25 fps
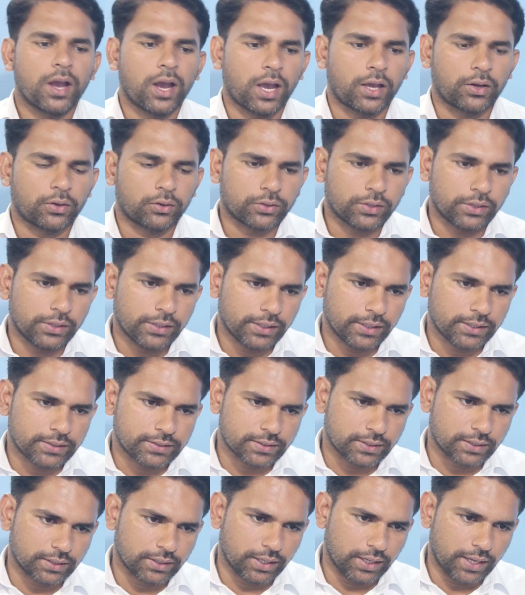I wrote here,
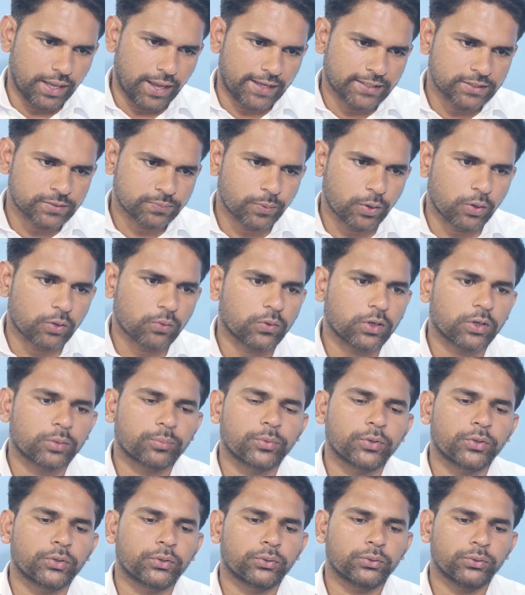see, x power 1
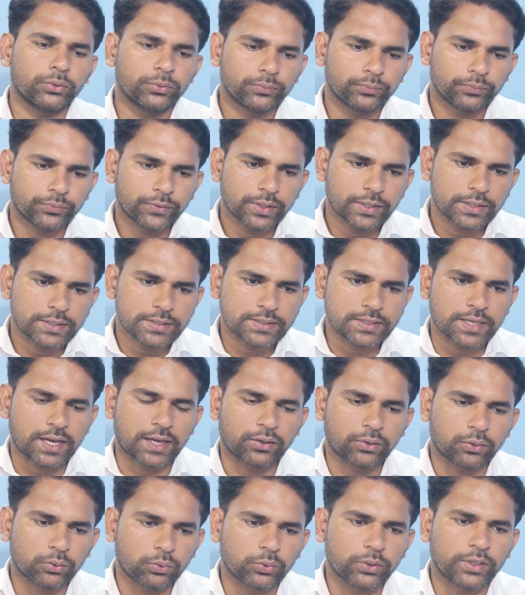upon 2
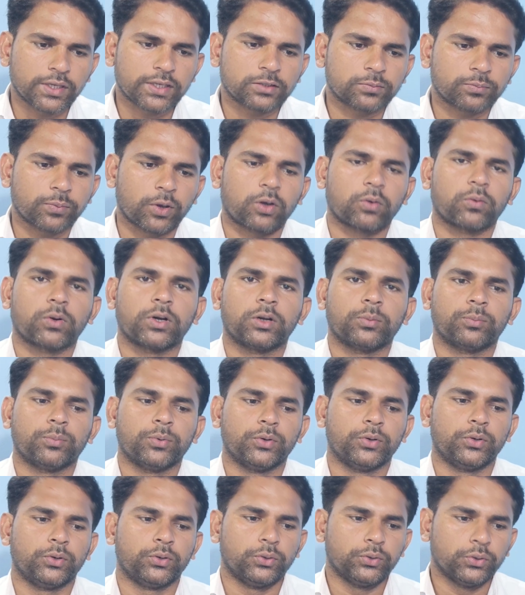sine root x power 1
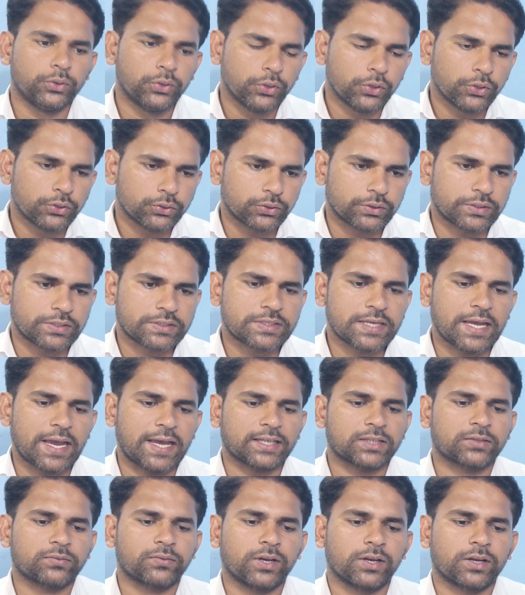upon 2. So this
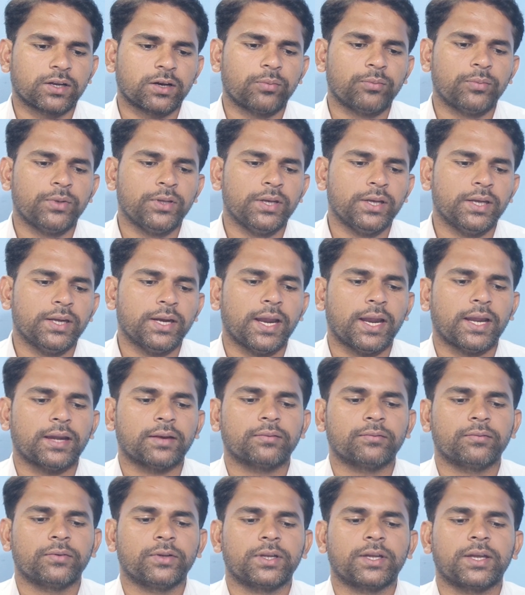x will come here
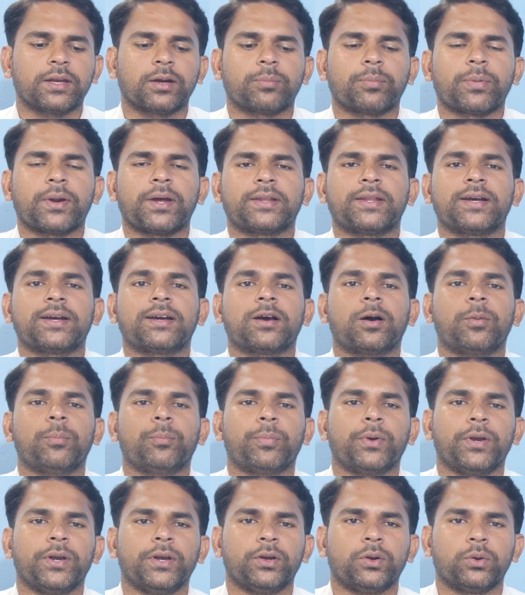and we can apply the
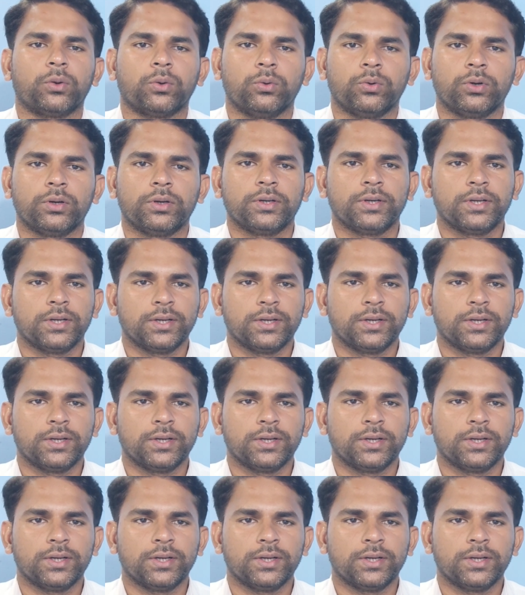complete root.